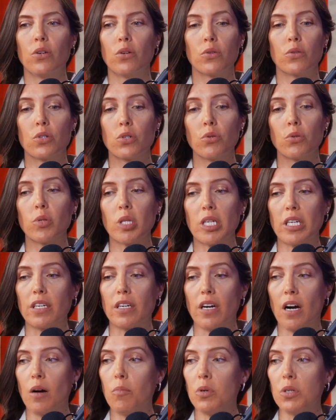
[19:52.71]
truly,
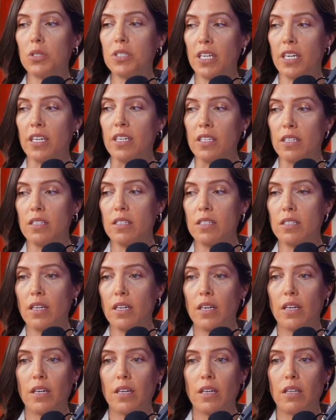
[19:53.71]
Humboldt is
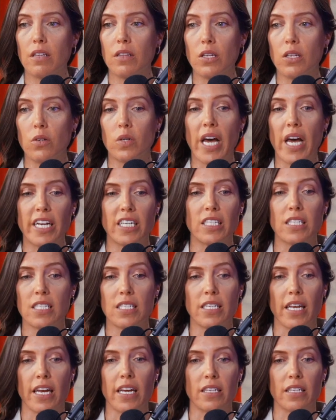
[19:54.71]
the United
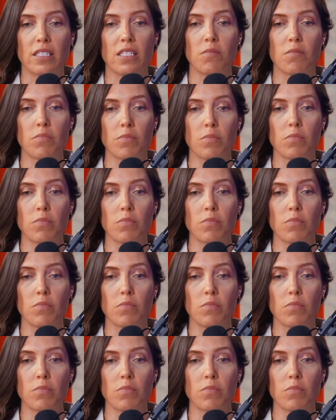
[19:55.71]
States'